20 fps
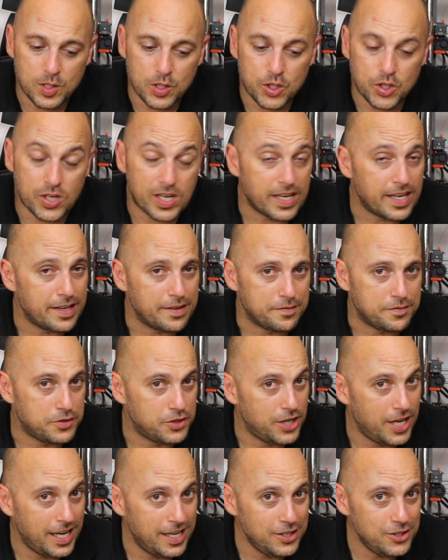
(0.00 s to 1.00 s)
Should I have
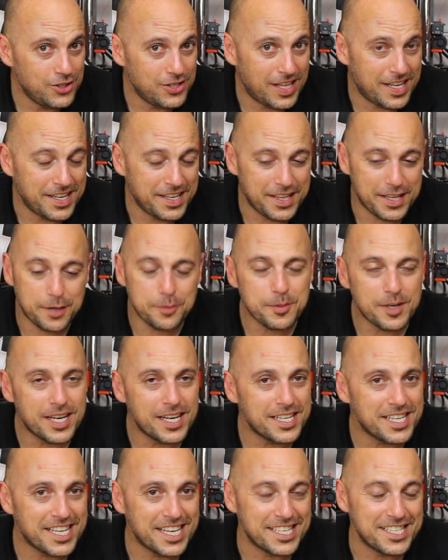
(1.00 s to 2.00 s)
changed anything? I'm
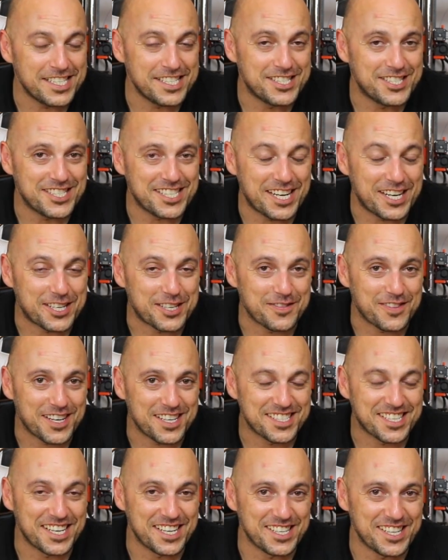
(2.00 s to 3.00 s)
kind of getting scared of
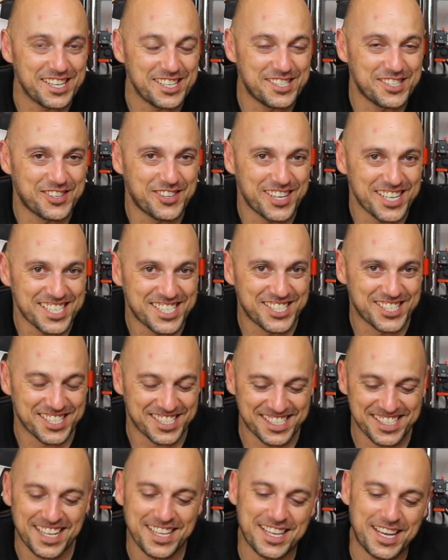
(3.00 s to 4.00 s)
asking these
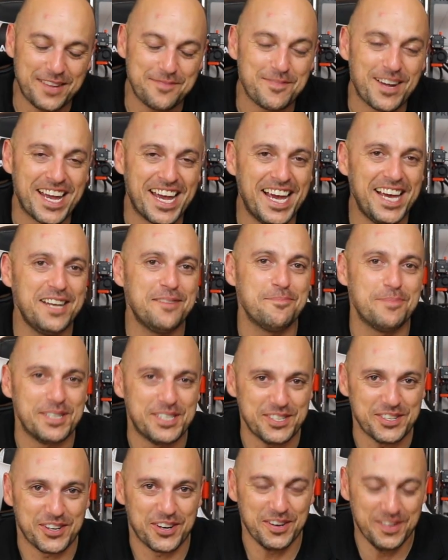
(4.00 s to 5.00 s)
questions. I'll get my head
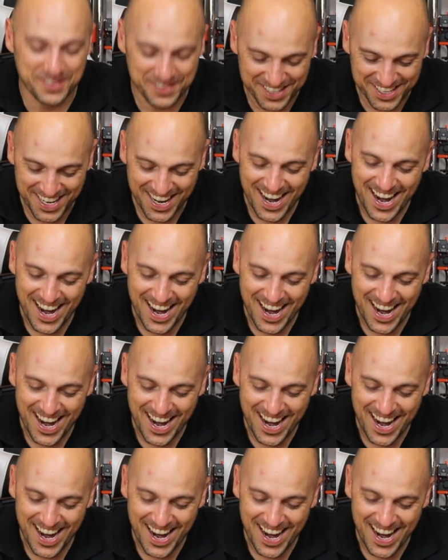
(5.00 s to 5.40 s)
bitten off.